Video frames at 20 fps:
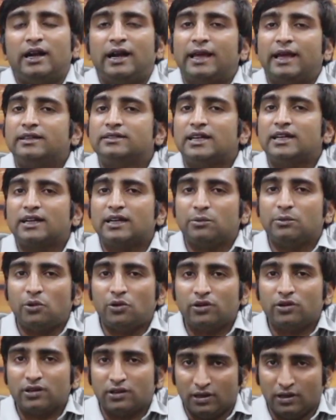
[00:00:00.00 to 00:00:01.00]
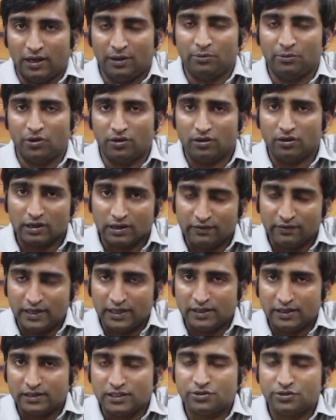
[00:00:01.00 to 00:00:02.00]
An exact amount I am not
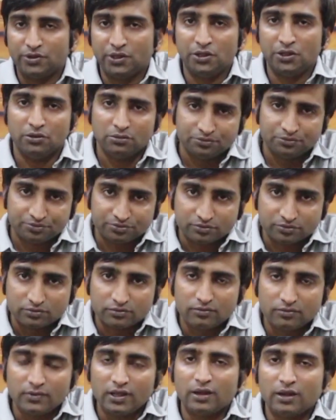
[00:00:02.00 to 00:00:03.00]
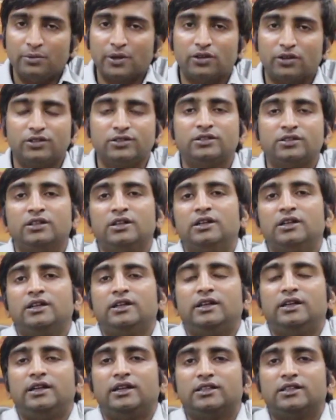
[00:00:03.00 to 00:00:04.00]
revealing in this video because
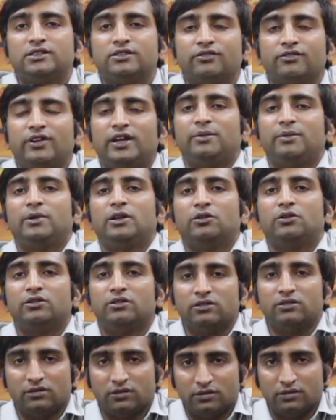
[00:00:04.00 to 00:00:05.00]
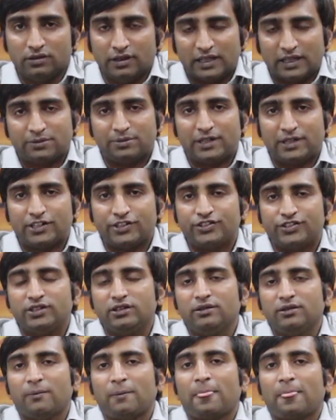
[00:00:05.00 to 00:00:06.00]
it is way below
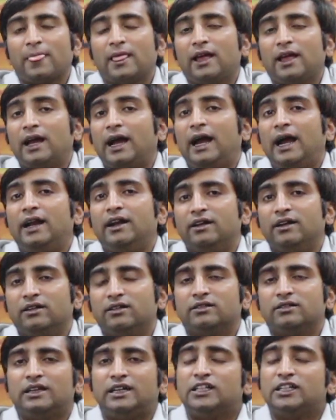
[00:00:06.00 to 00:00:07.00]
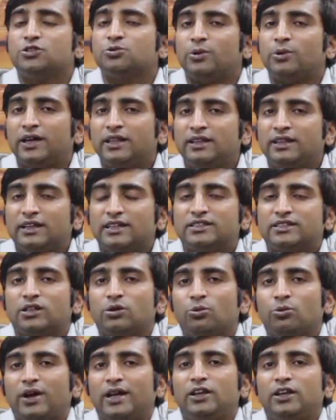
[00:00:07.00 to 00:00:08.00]
expectation, and that is one
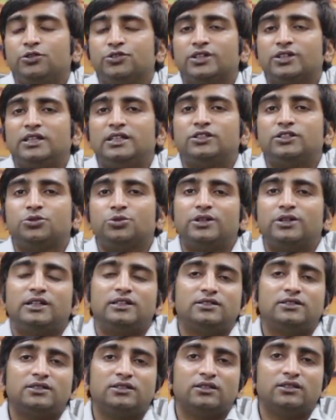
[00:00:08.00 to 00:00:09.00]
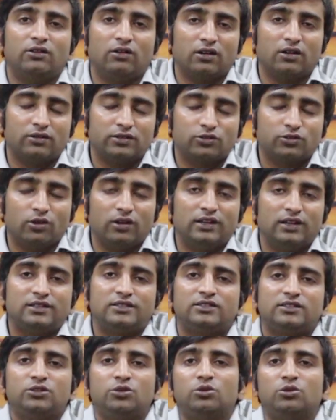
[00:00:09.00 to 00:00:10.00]
reason why usually students or
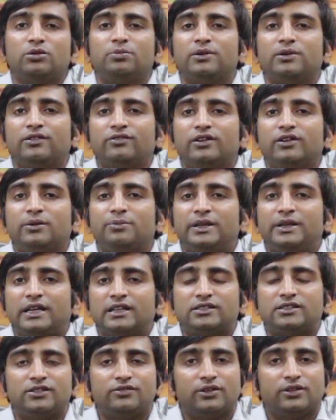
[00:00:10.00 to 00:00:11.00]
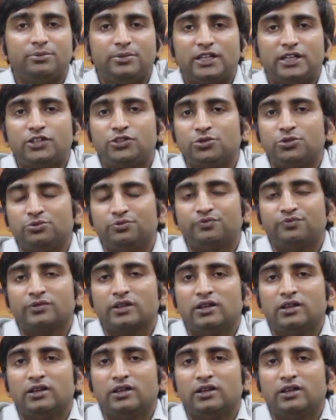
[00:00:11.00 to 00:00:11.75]
scholars don't prefer P H D from B H U.